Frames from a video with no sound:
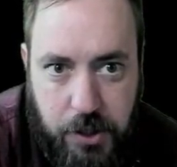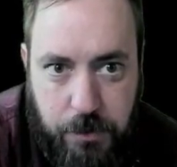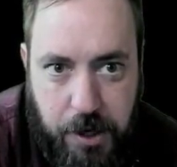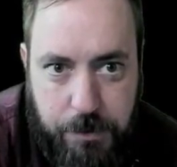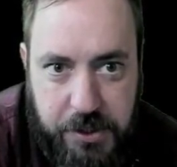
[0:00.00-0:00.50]

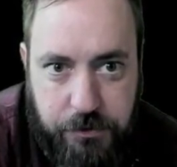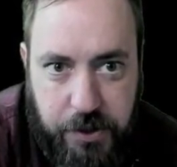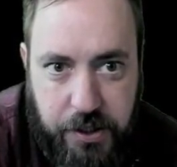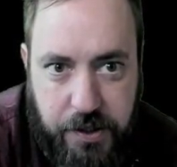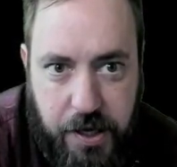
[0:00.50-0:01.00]
Am I
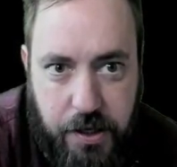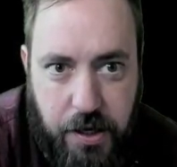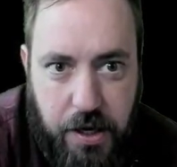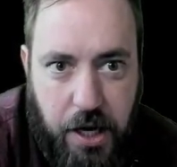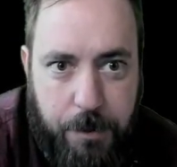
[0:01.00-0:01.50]
misreading that?
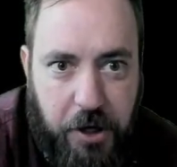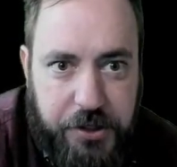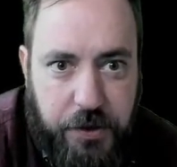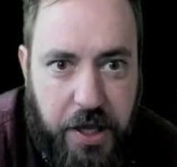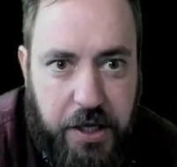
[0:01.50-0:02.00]
I'm
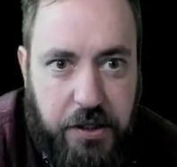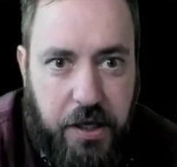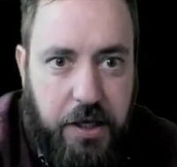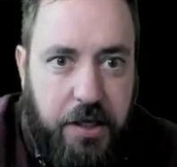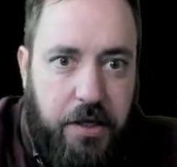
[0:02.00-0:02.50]
also getting
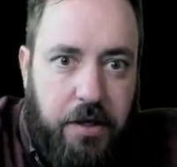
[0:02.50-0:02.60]
like